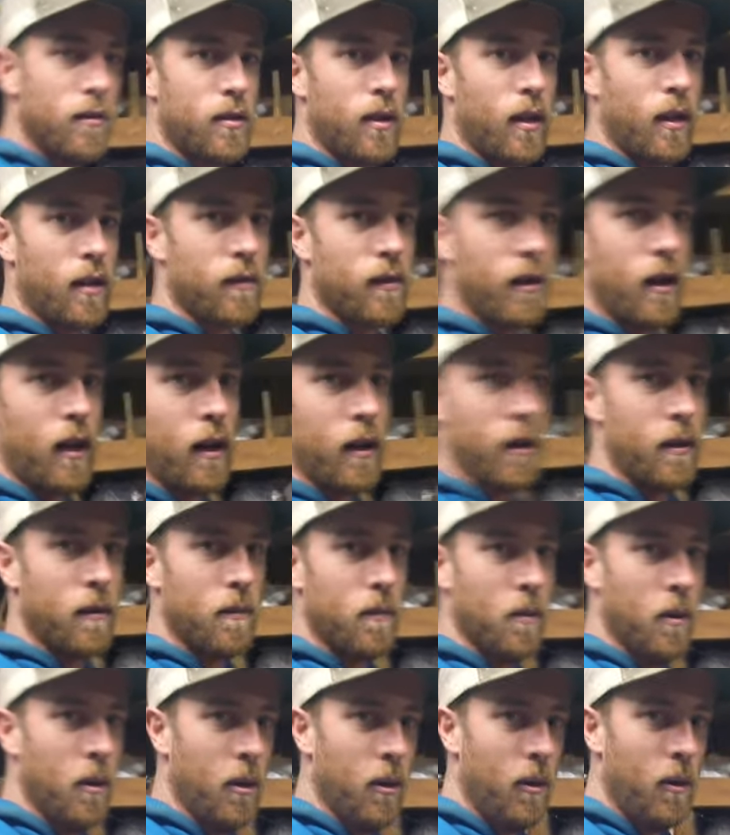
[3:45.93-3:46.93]
Check us out at
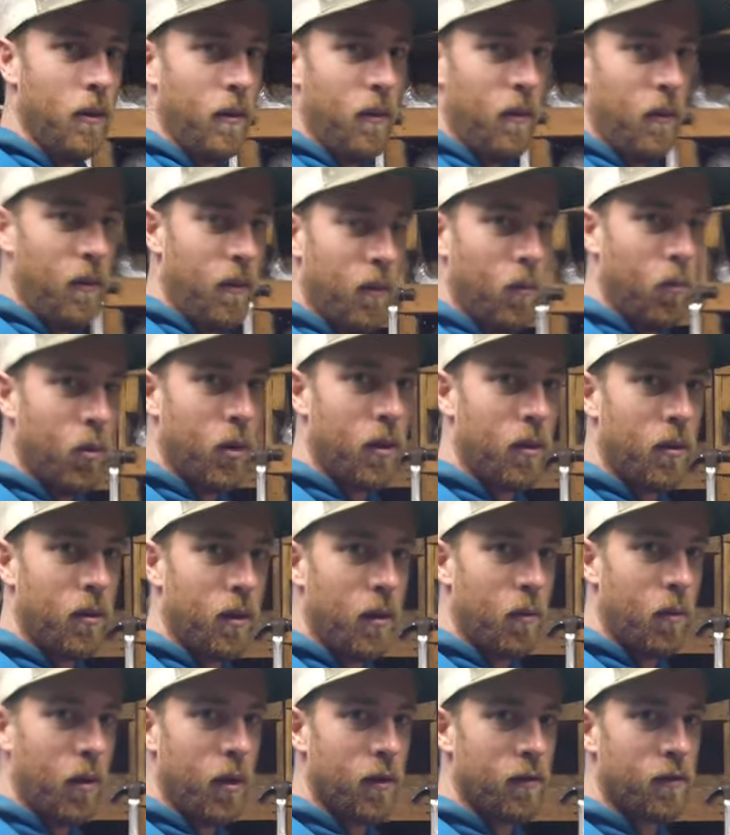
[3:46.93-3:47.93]

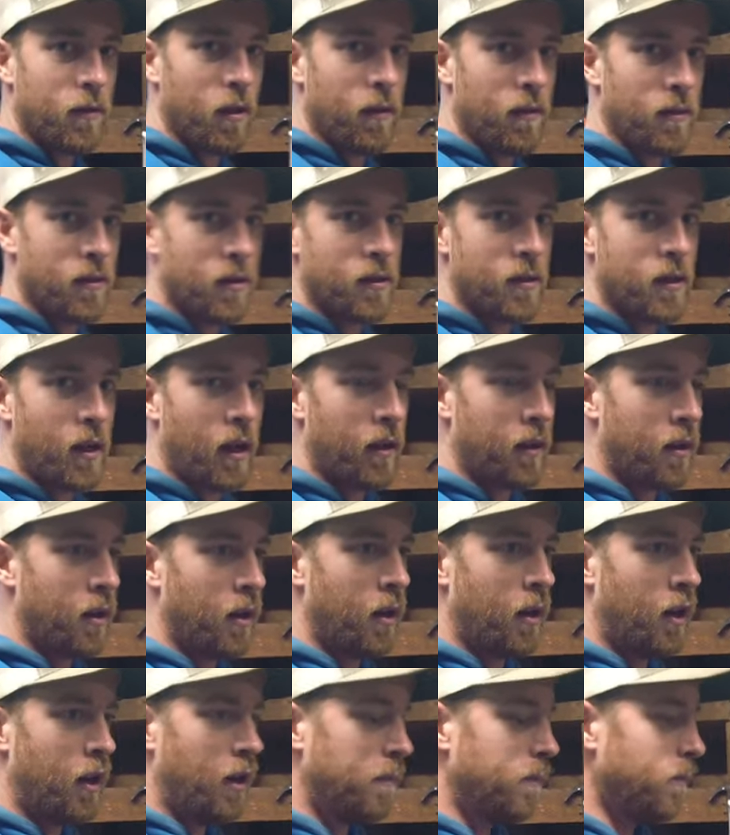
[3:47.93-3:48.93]

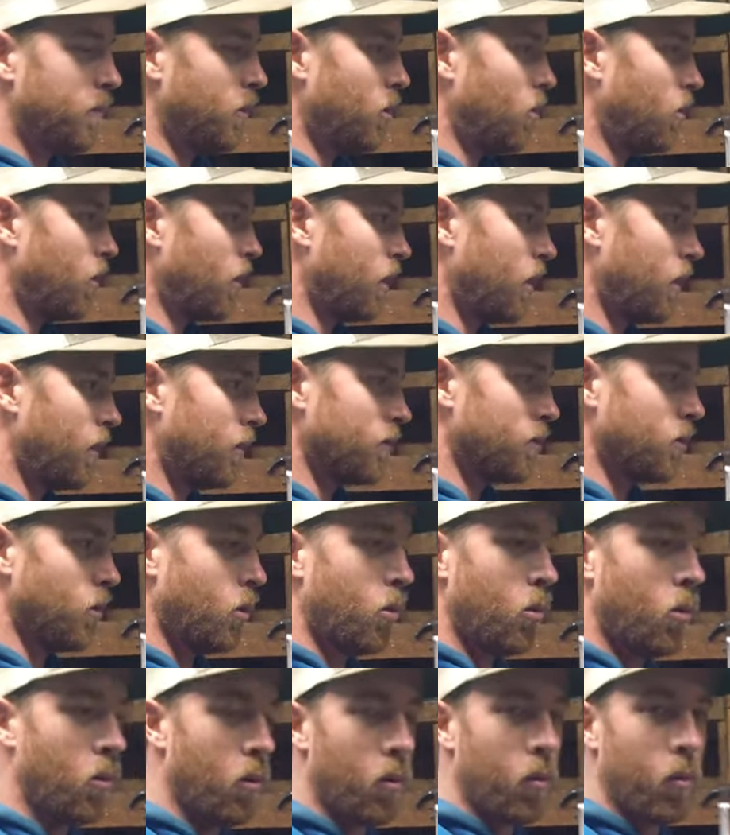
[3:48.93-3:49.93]
WendellLeeWellServices.com or our
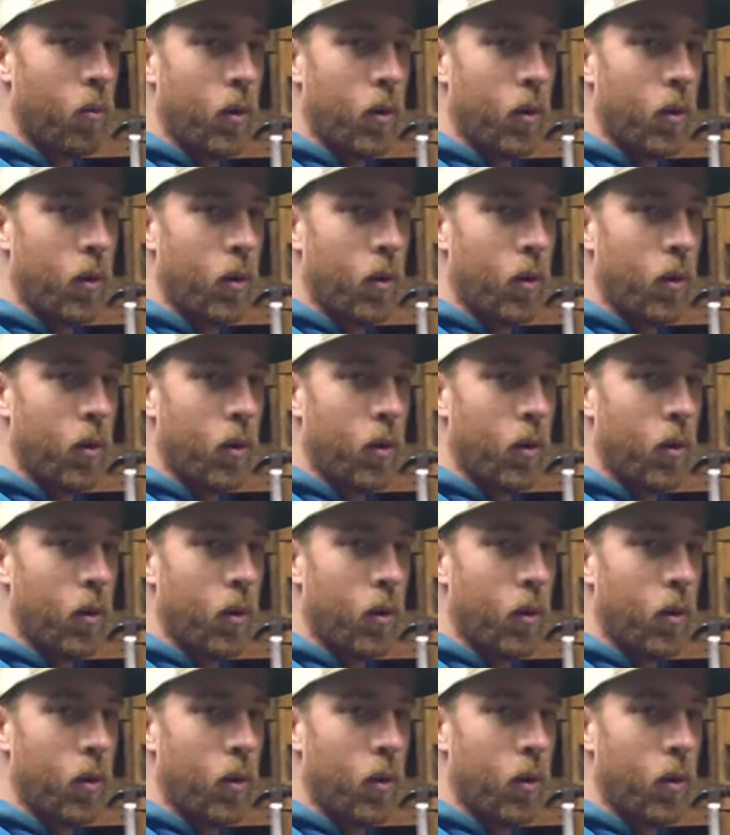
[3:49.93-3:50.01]
store,